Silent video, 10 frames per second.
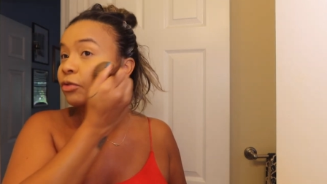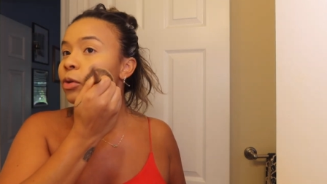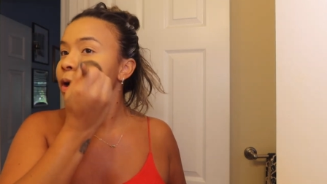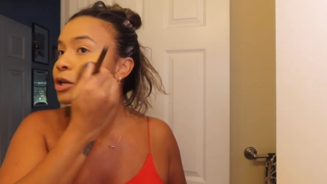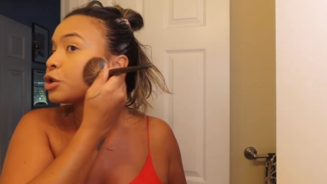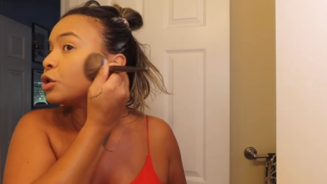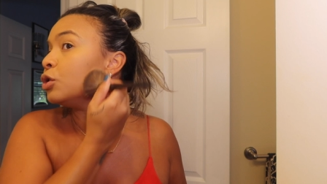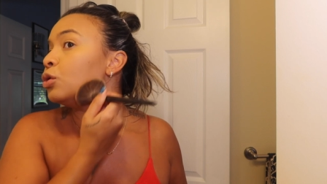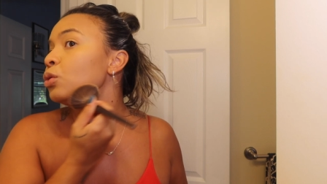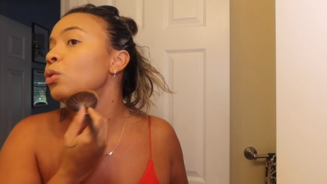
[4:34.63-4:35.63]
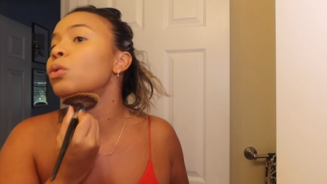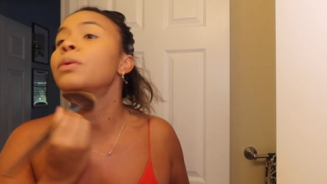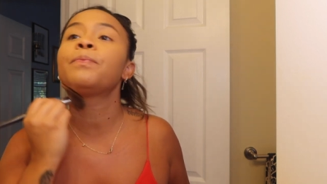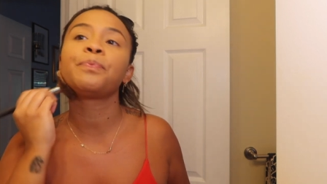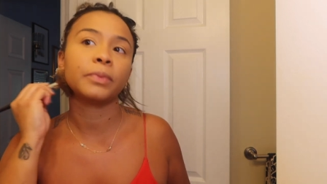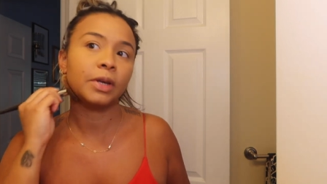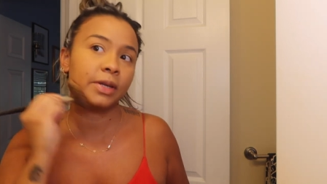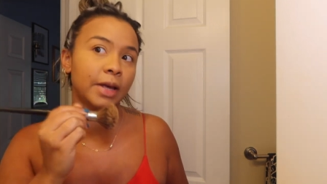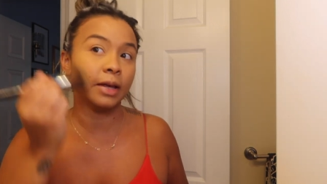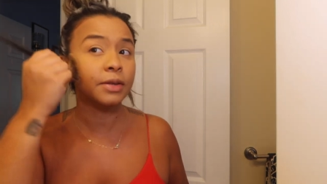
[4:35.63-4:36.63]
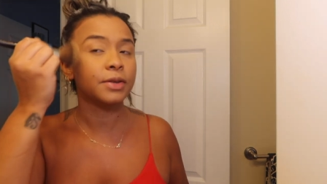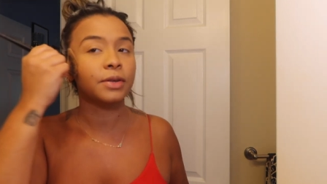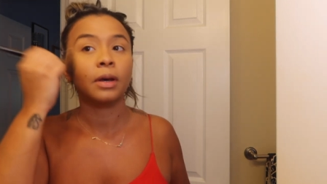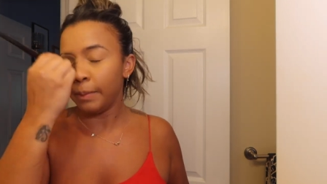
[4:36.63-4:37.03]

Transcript: fresh new scents,